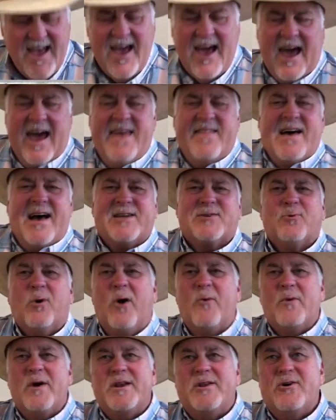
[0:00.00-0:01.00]
Hey, that's
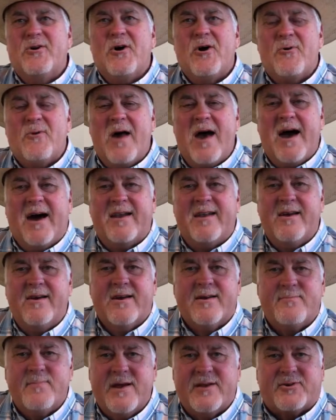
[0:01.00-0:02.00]
what we do around
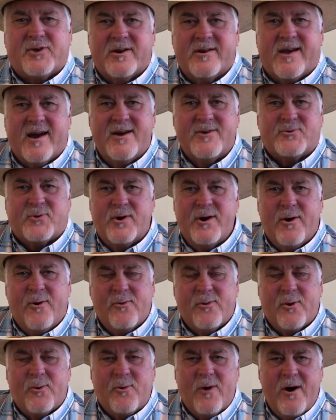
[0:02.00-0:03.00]
here at Mission Country on
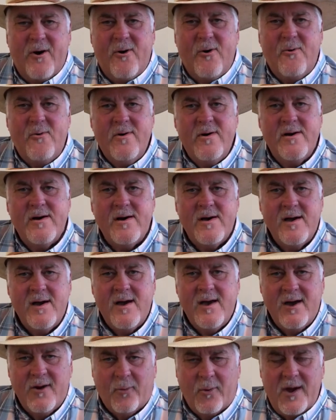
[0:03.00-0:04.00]
the Road.
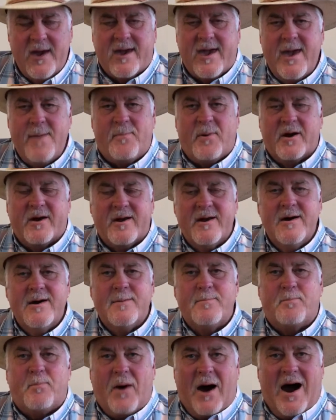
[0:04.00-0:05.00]
We keep a good,
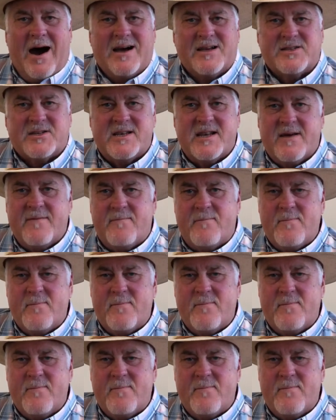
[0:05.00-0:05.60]
positive